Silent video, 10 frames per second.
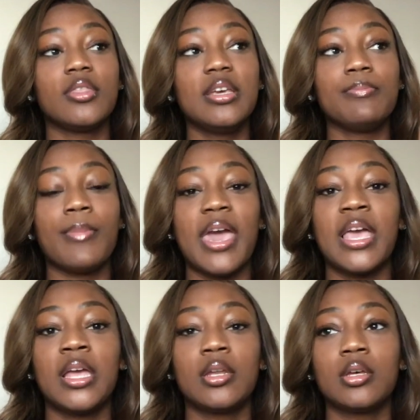the
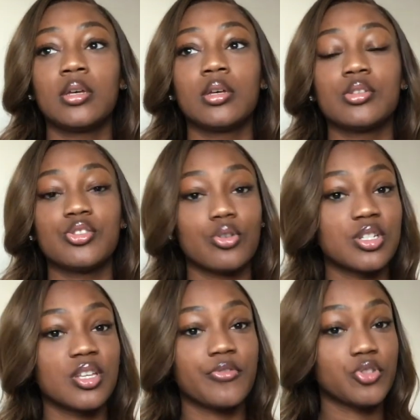main
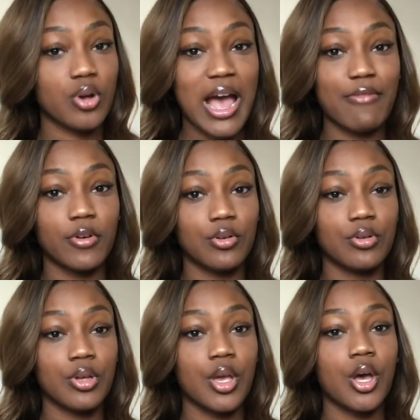source of
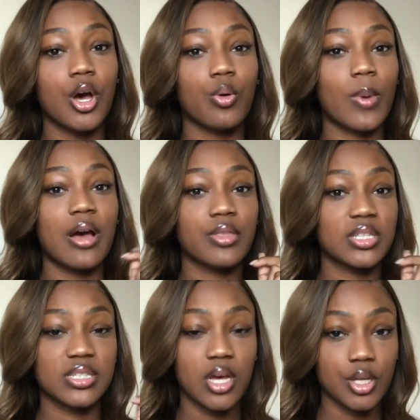travel around
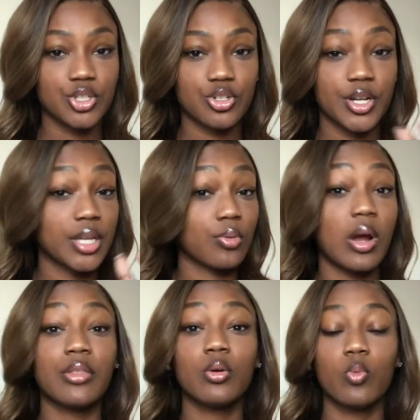this country and
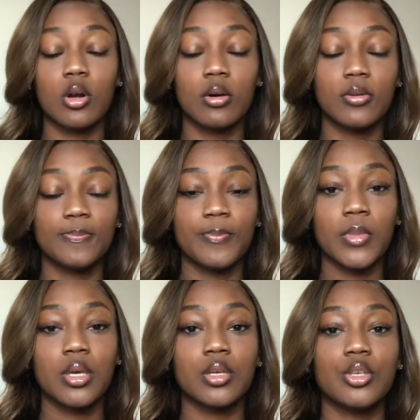around the world.
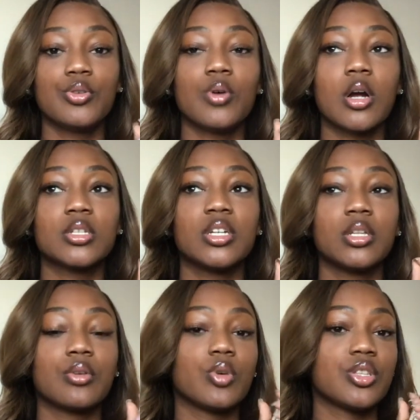You are
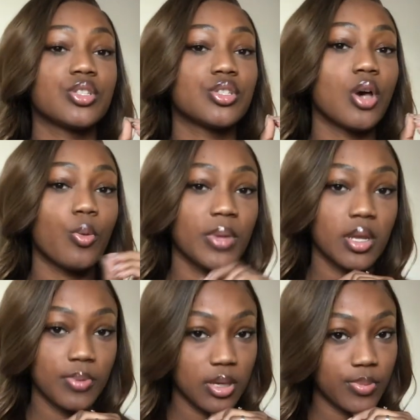dealing with so
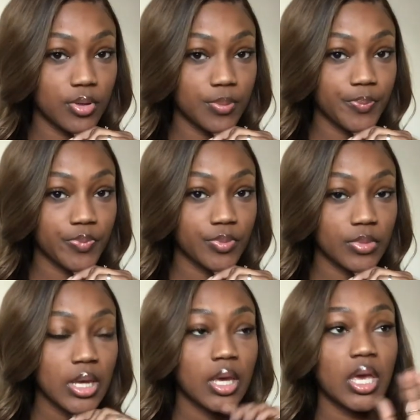many people,
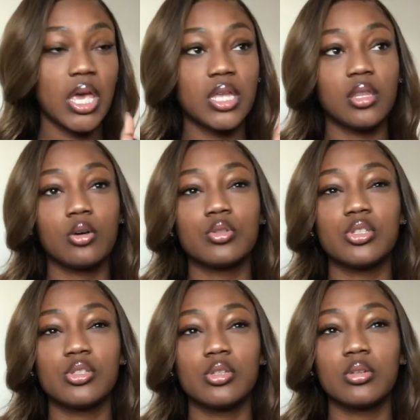and
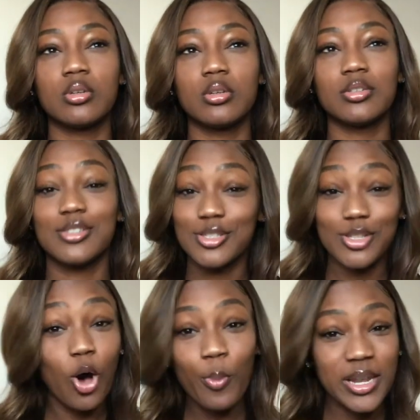those
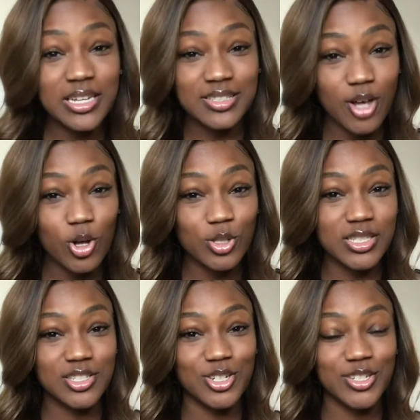so many
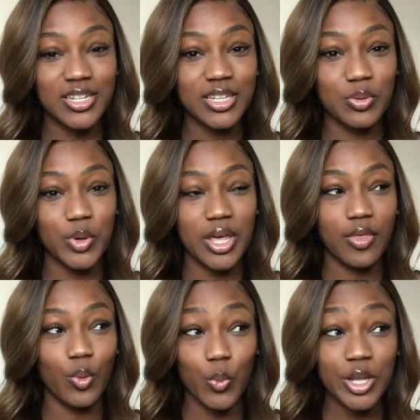souls that you're dealing
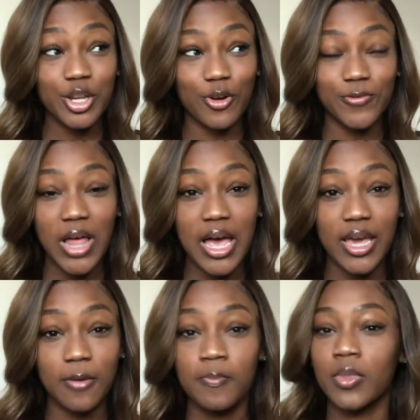with when you're
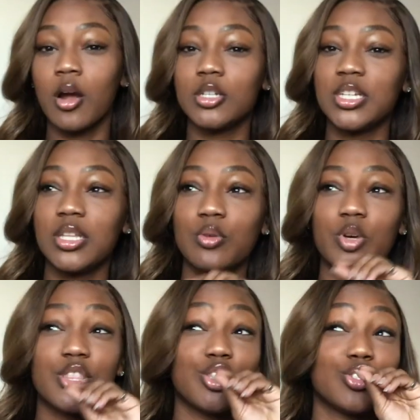flying are dealing
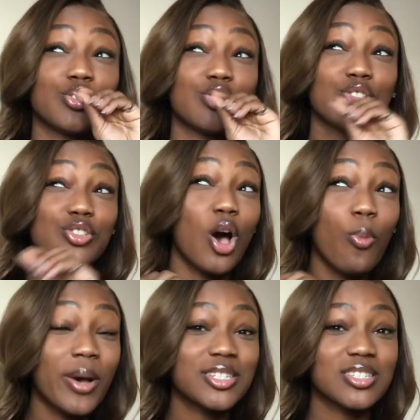with
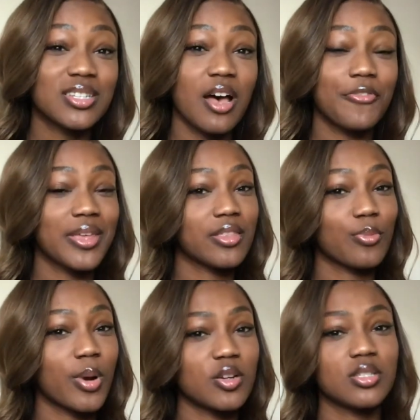so much stuff in
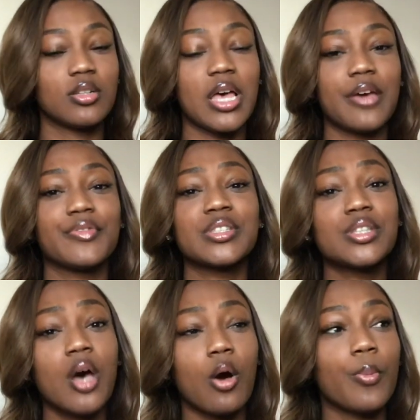their personal life.
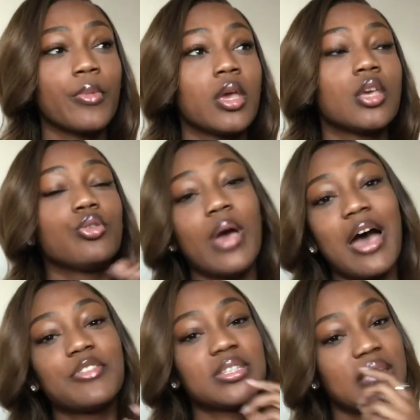So you
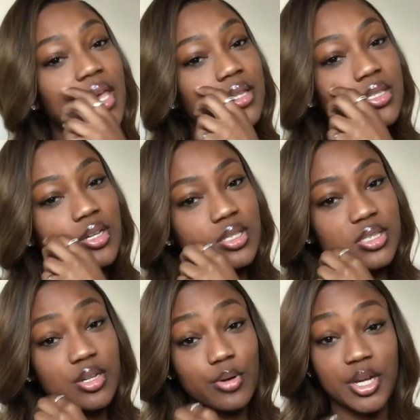have to take into
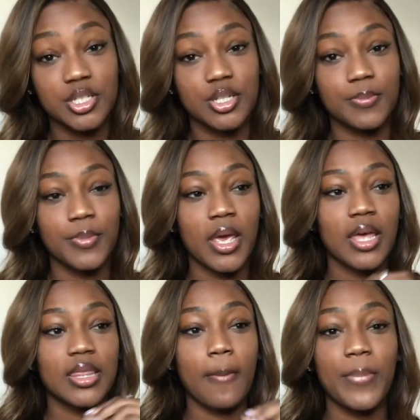consideration
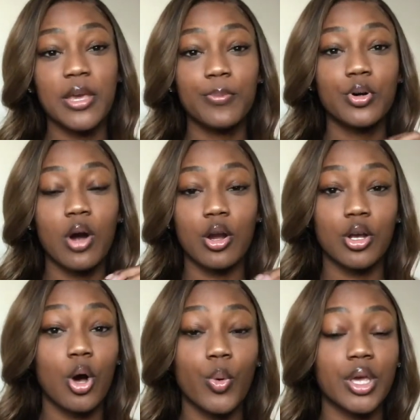that people are
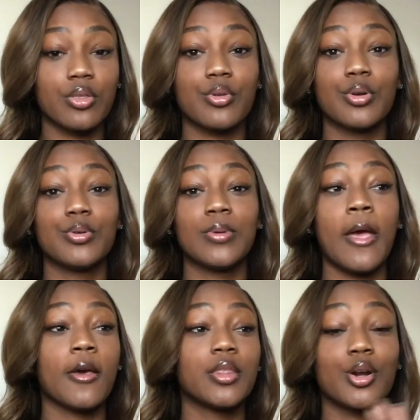going through
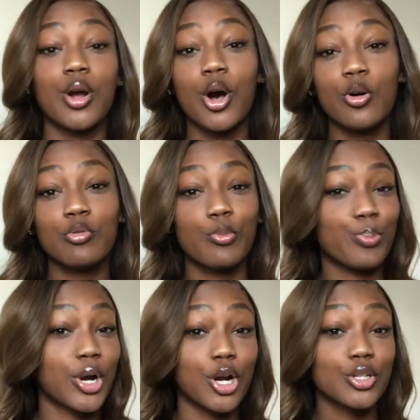their
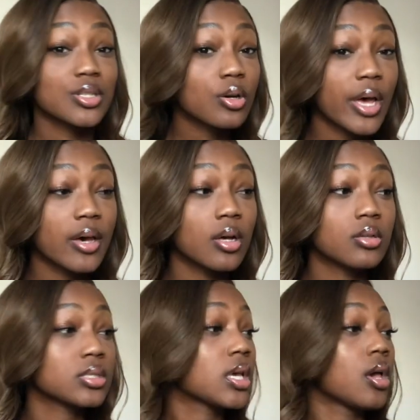own personal
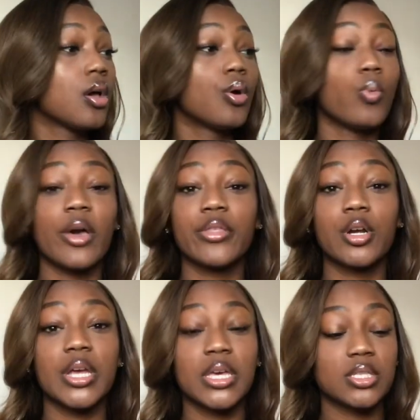hells,
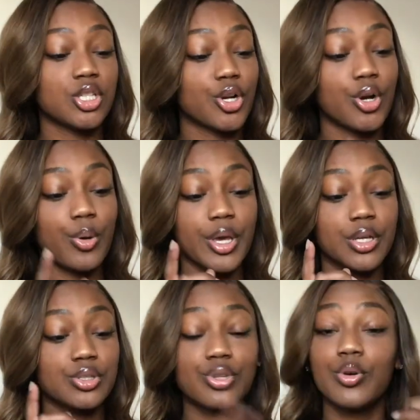whether it's you're
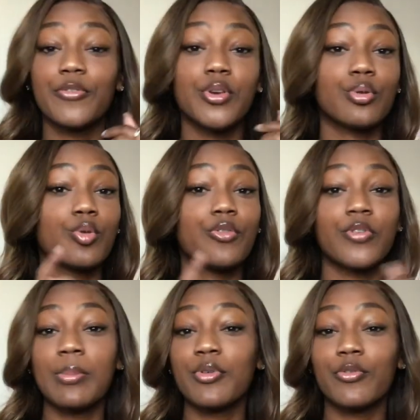going to a funeral
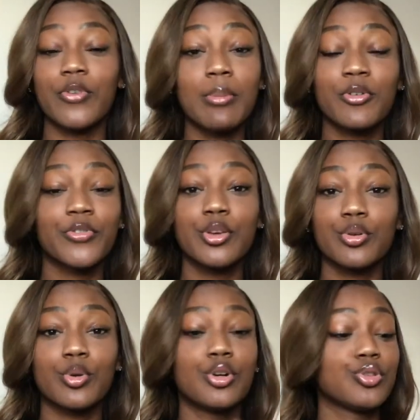from a
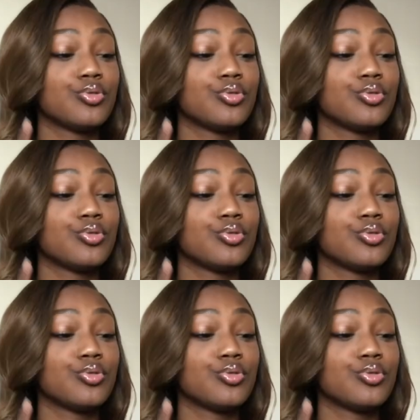funeral,